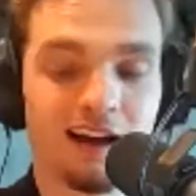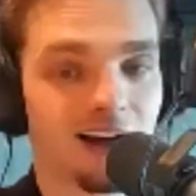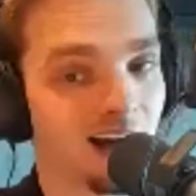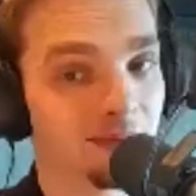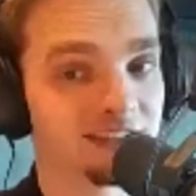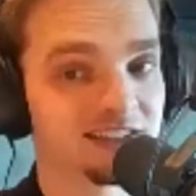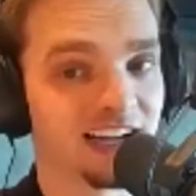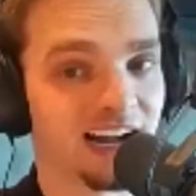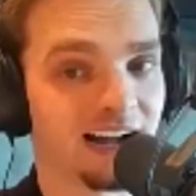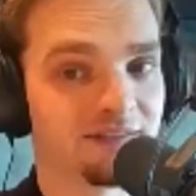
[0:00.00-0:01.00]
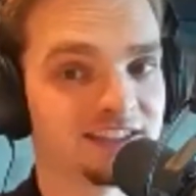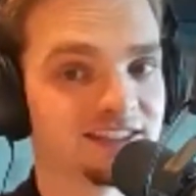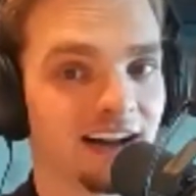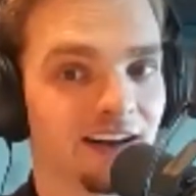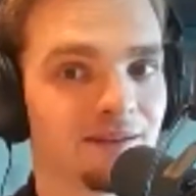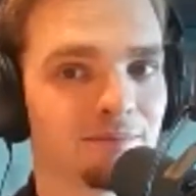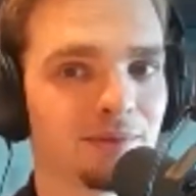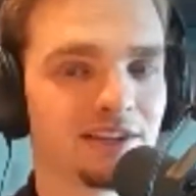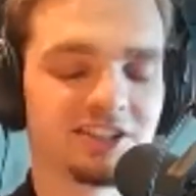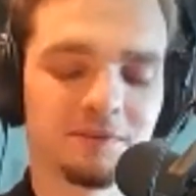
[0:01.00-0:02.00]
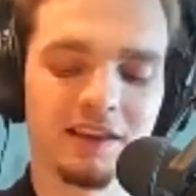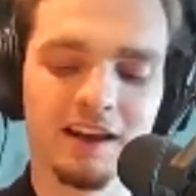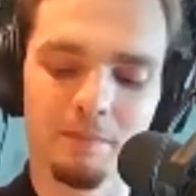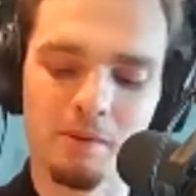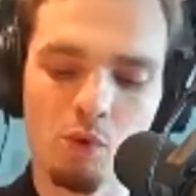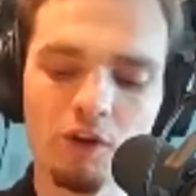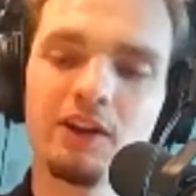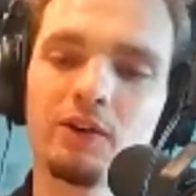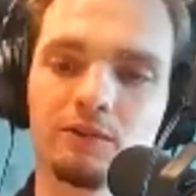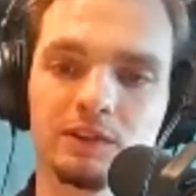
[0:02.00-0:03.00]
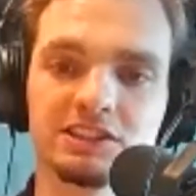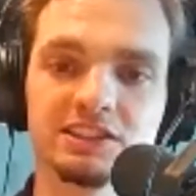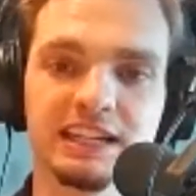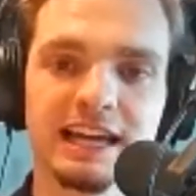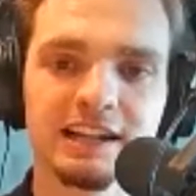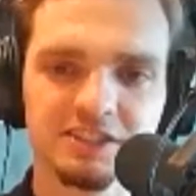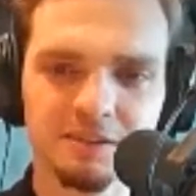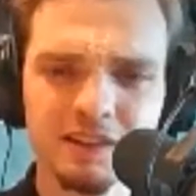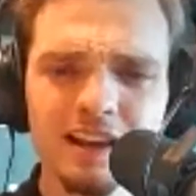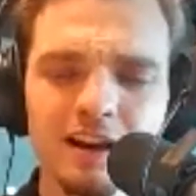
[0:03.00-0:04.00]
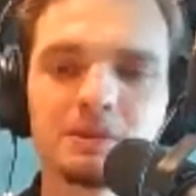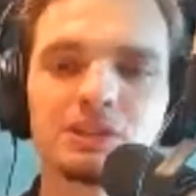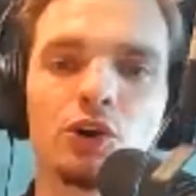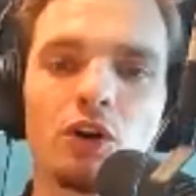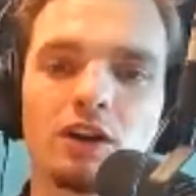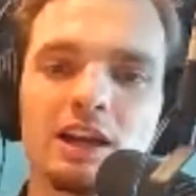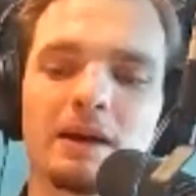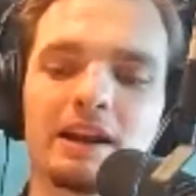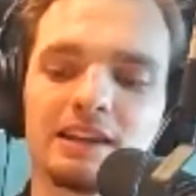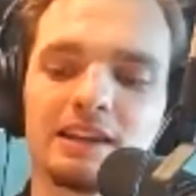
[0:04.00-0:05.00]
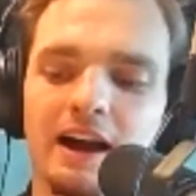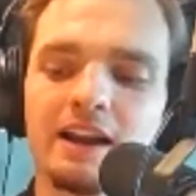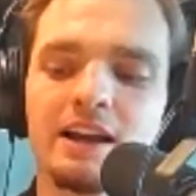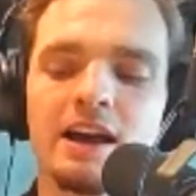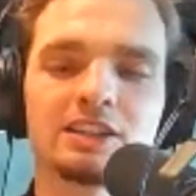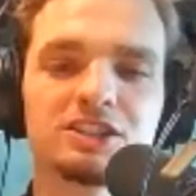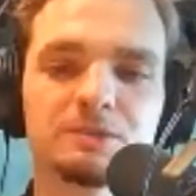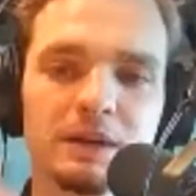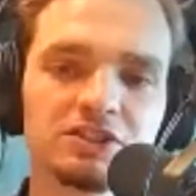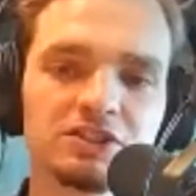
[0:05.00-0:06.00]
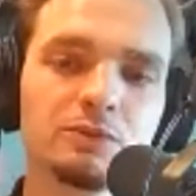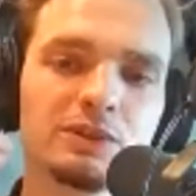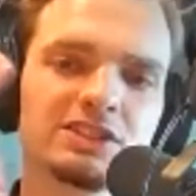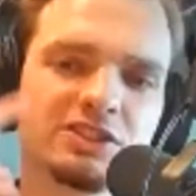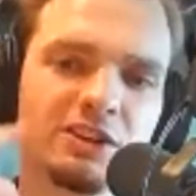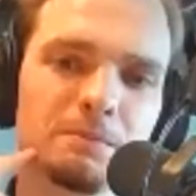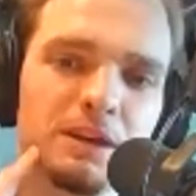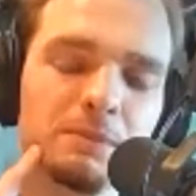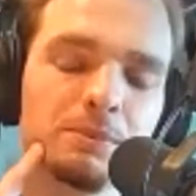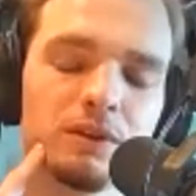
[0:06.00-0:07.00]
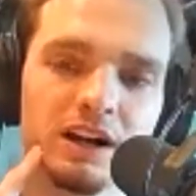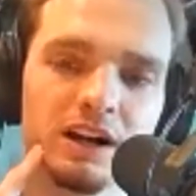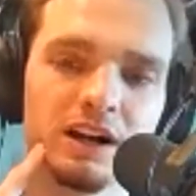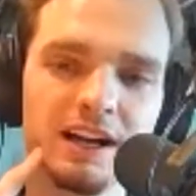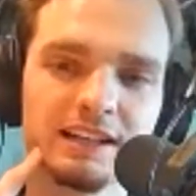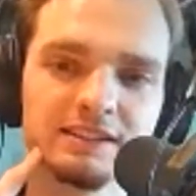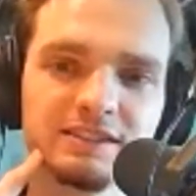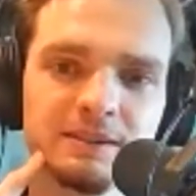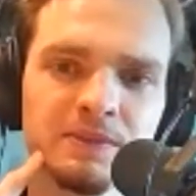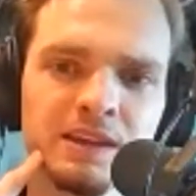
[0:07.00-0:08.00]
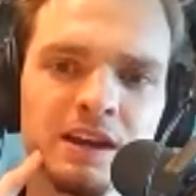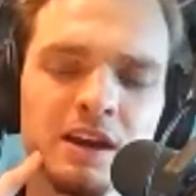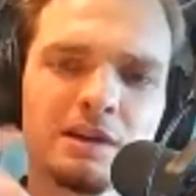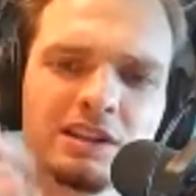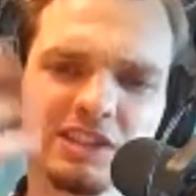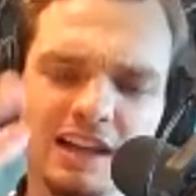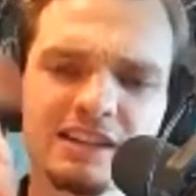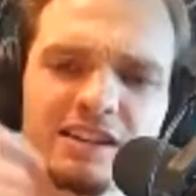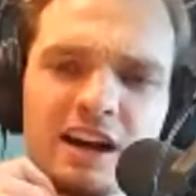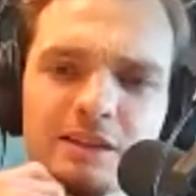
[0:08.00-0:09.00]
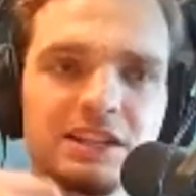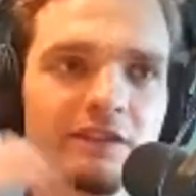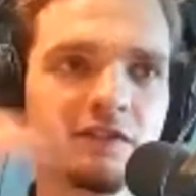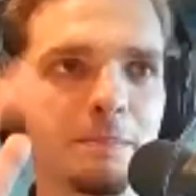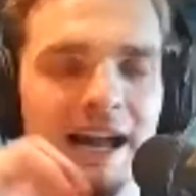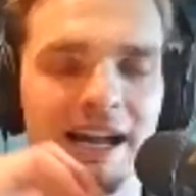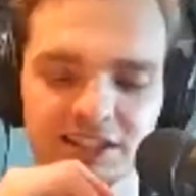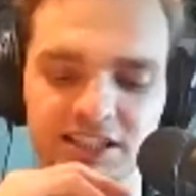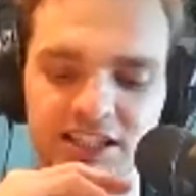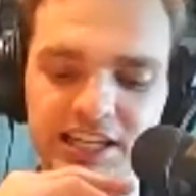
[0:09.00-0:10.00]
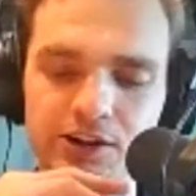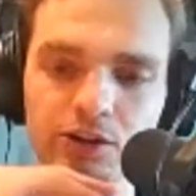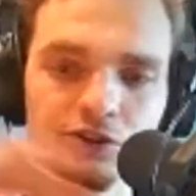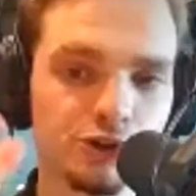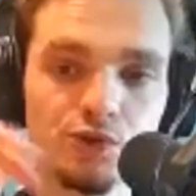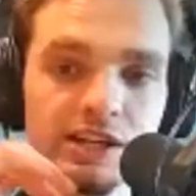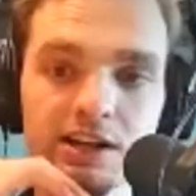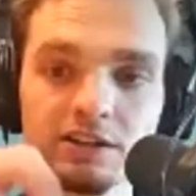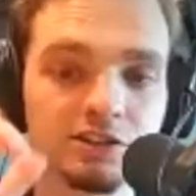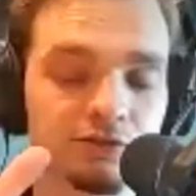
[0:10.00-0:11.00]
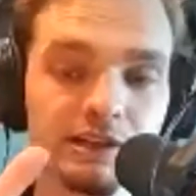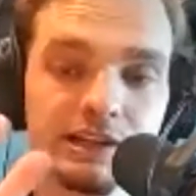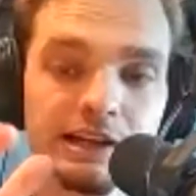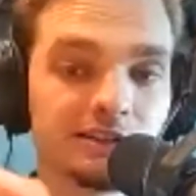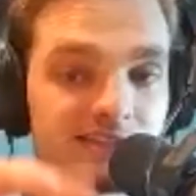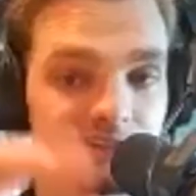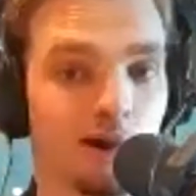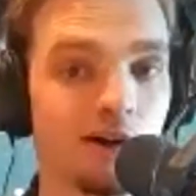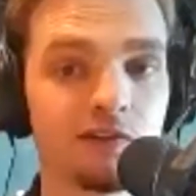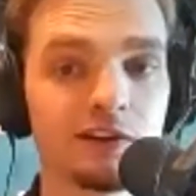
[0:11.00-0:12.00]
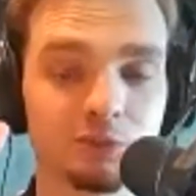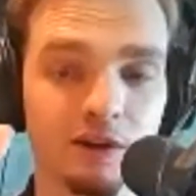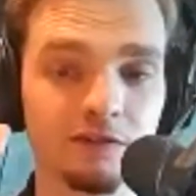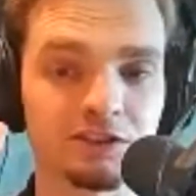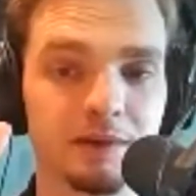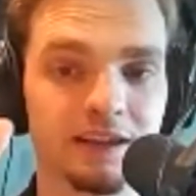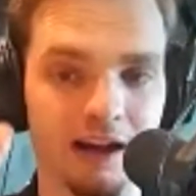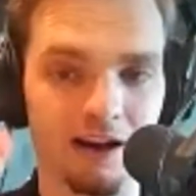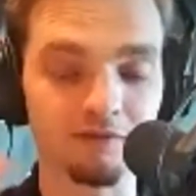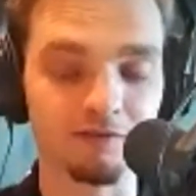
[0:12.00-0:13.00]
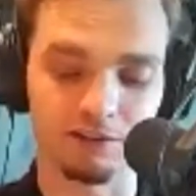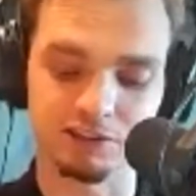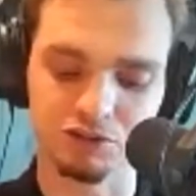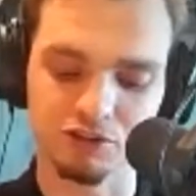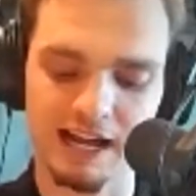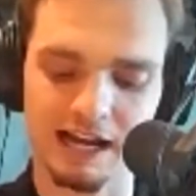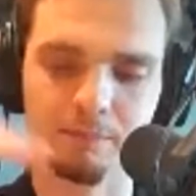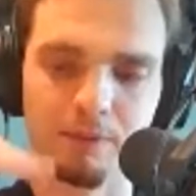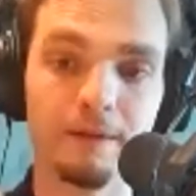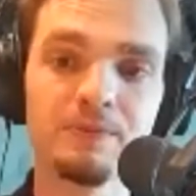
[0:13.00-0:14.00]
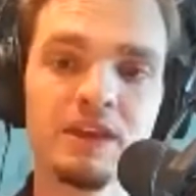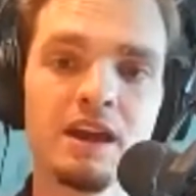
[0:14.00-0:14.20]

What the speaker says: I'm not saying I have this down, but it's something that I've been working on recently, and it's something that I've been talking about a lot, especially with certain people and clients. Because a lot of times, given the past year, 2 years, 3 years, 12 years, whatever it's been now, I've lost track, but